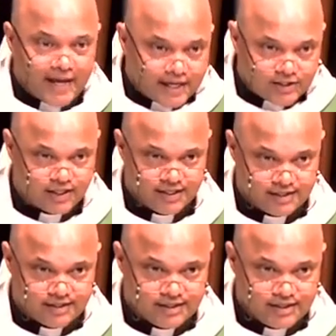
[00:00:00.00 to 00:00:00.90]

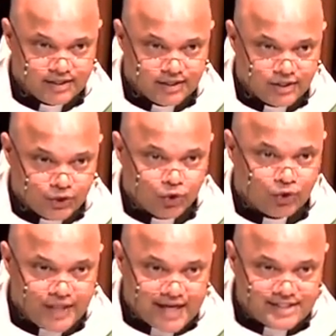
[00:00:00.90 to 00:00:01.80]
anything,
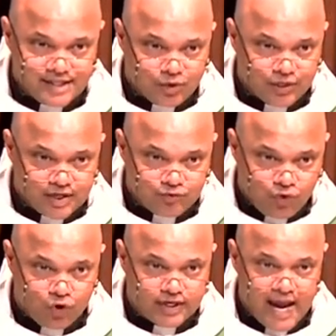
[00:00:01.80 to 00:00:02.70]
though that's our
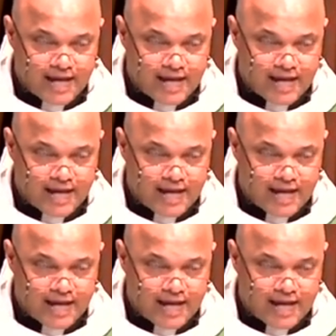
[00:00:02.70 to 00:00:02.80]
default